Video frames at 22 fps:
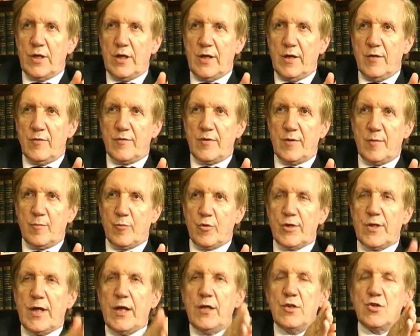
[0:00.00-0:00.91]
he gives the
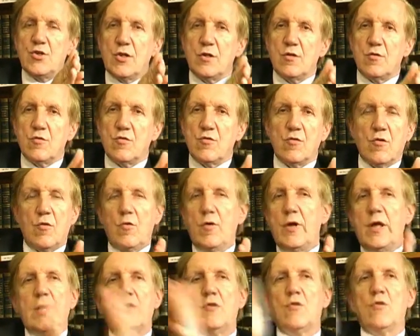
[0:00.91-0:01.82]
potential to grow
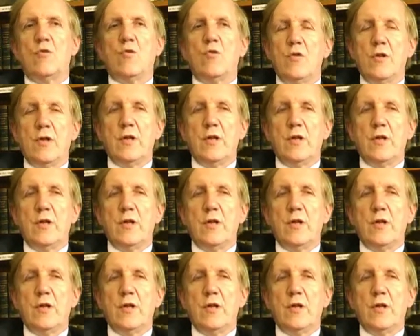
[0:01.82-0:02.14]
into all